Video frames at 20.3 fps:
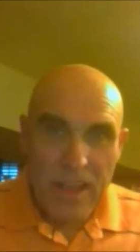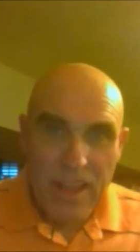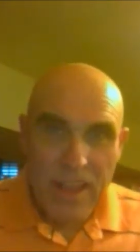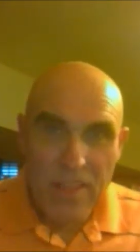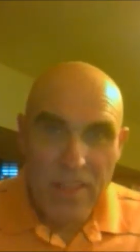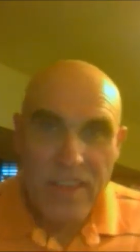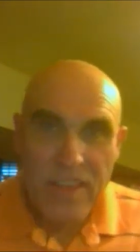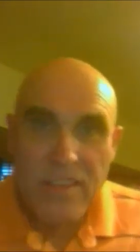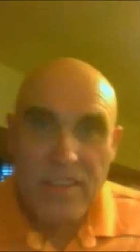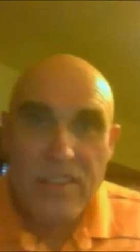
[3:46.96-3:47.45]

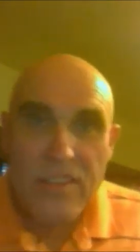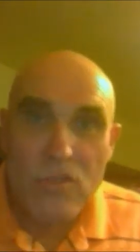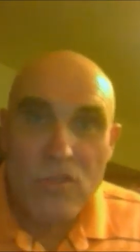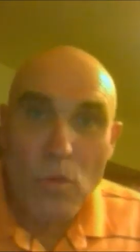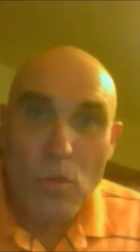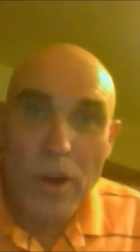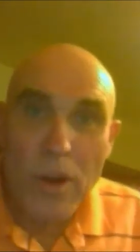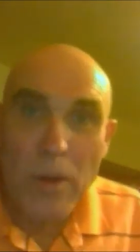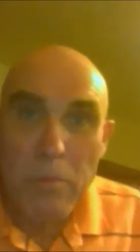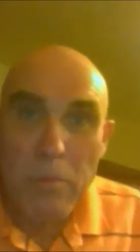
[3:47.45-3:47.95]
This is
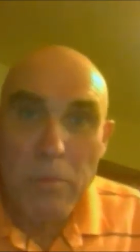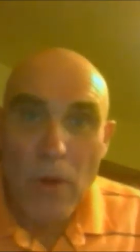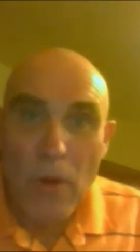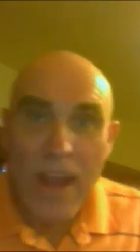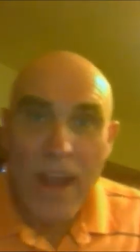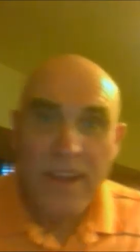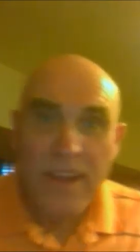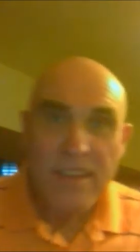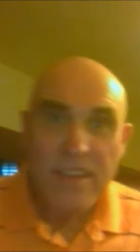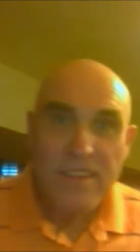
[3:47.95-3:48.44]
where
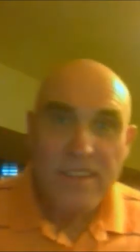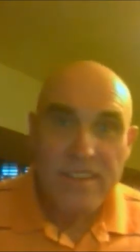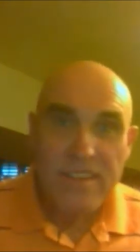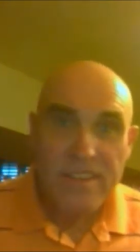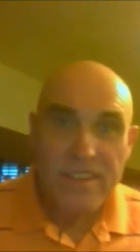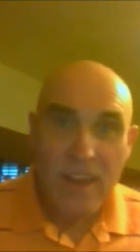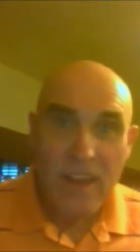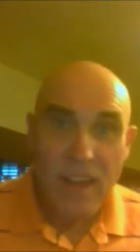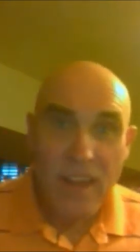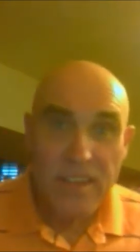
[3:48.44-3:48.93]
practice
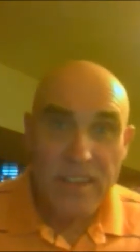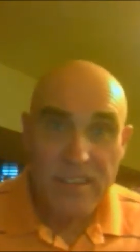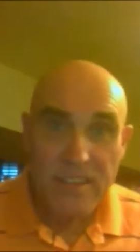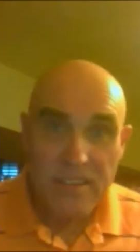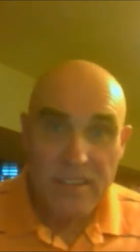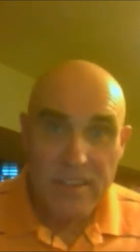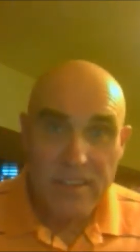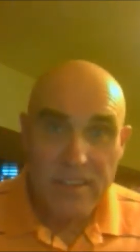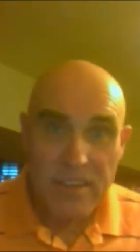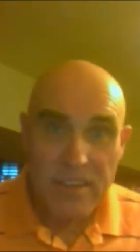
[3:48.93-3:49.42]

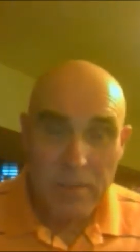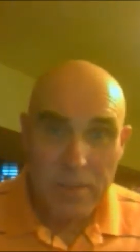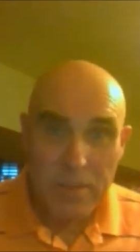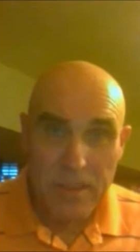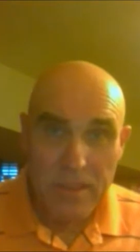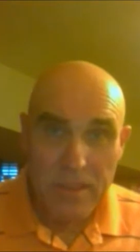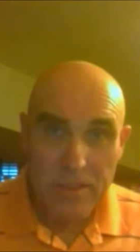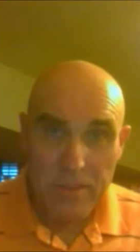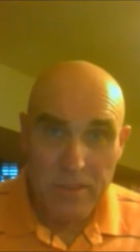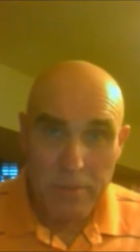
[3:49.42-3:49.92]
slices come
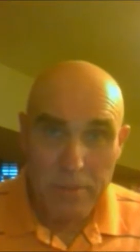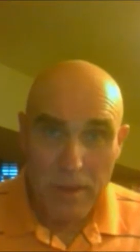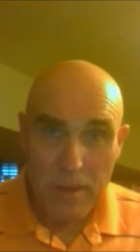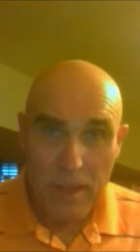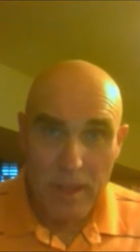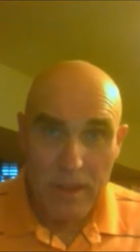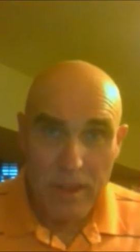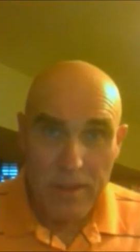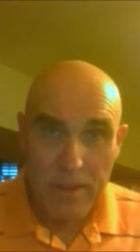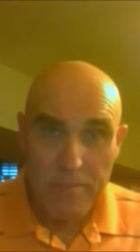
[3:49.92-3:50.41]
into
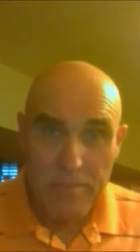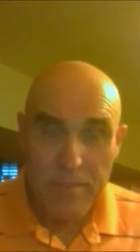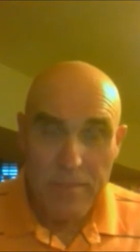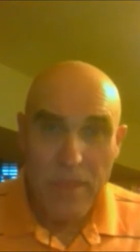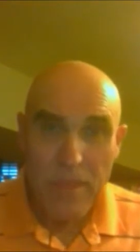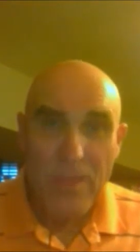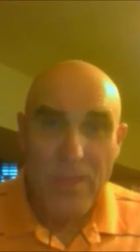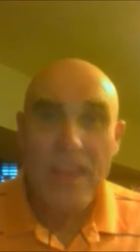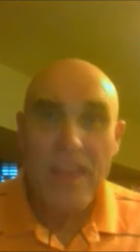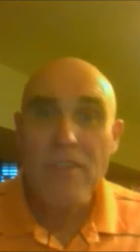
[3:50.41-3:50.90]
play.
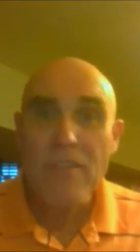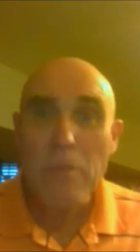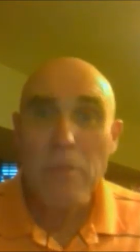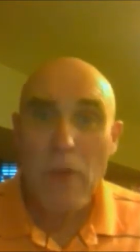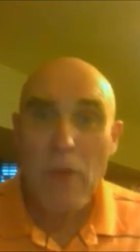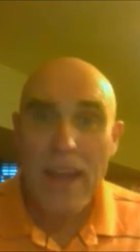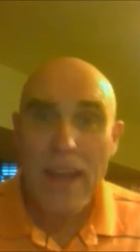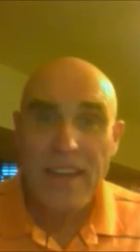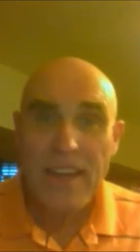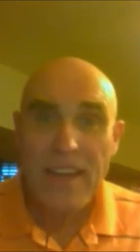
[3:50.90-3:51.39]
Think of a
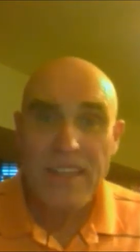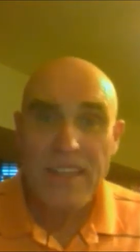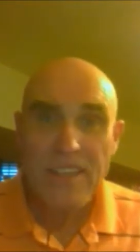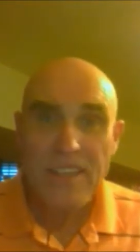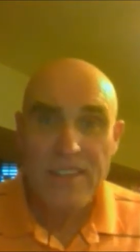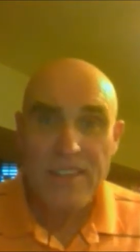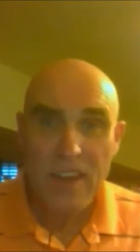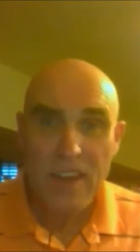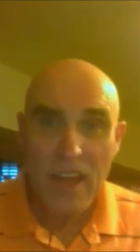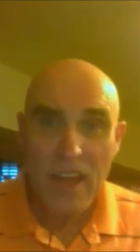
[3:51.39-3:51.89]
practice
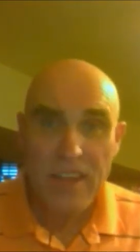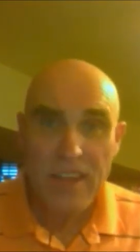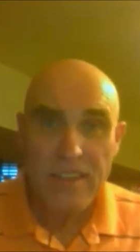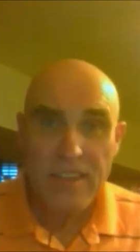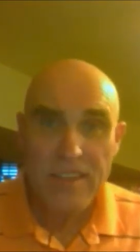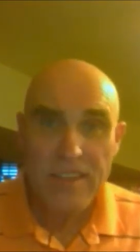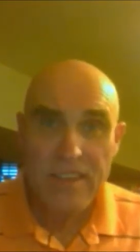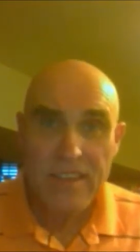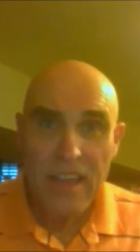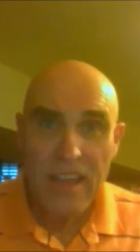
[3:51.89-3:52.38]

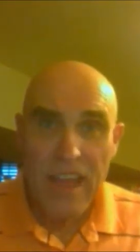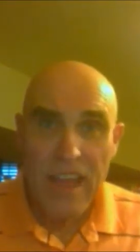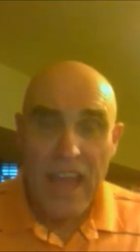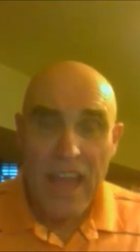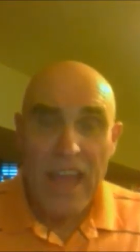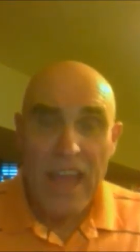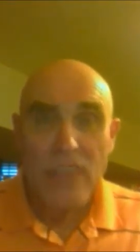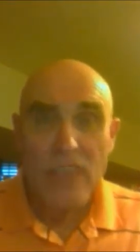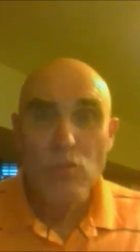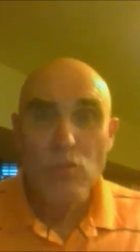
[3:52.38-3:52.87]
slice
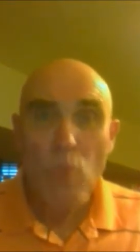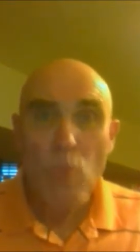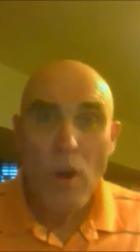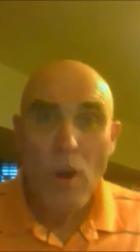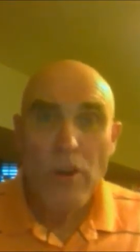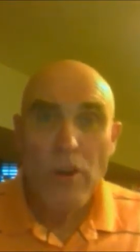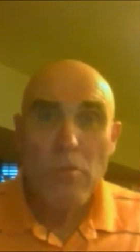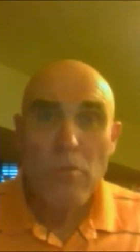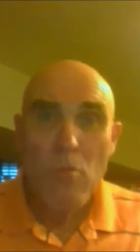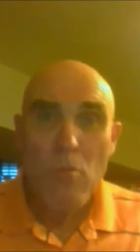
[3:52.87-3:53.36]
as
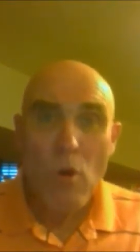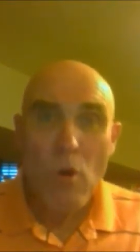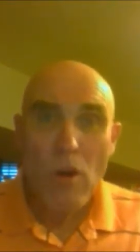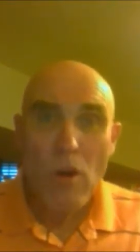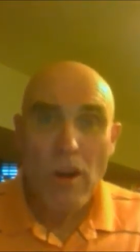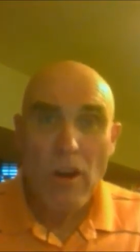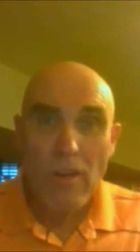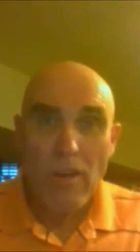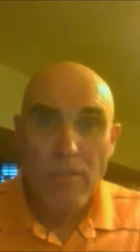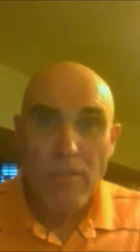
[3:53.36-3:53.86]
one or
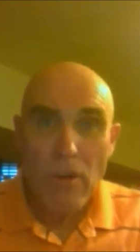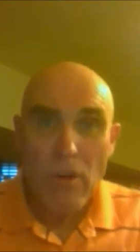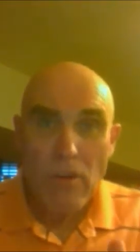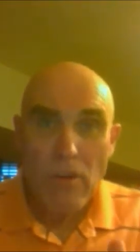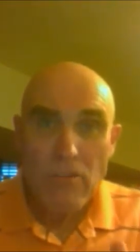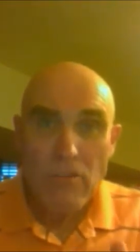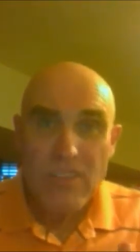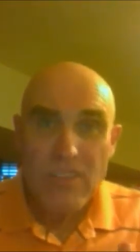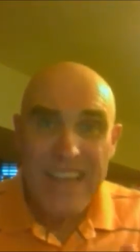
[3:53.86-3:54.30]
more of those